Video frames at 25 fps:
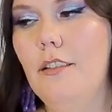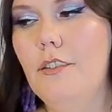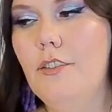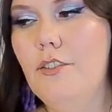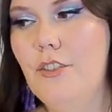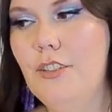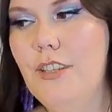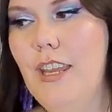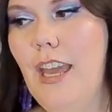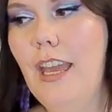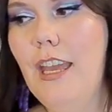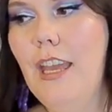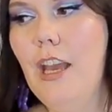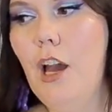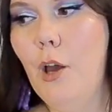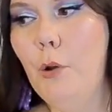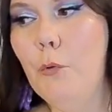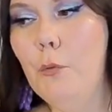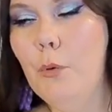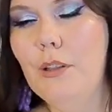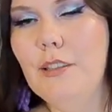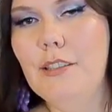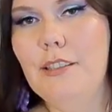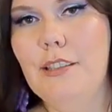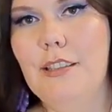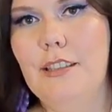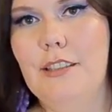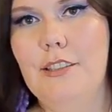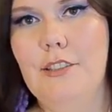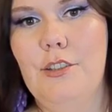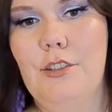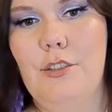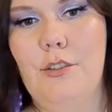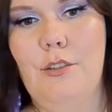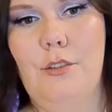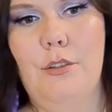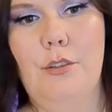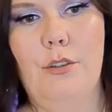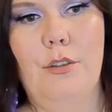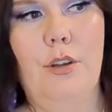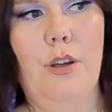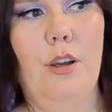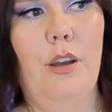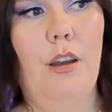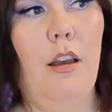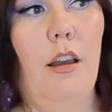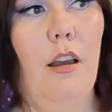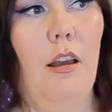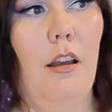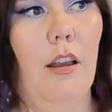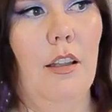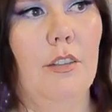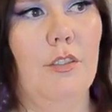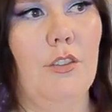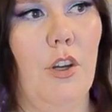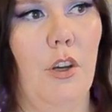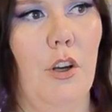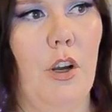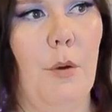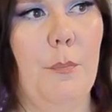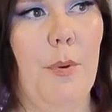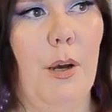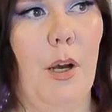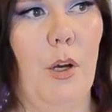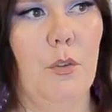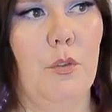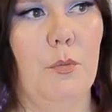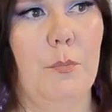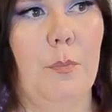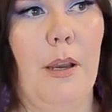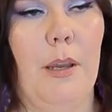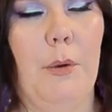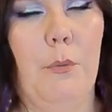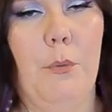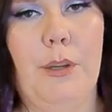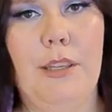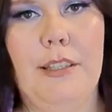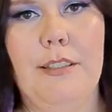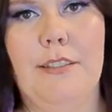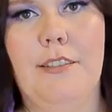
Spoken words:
Today I wanted to talk about my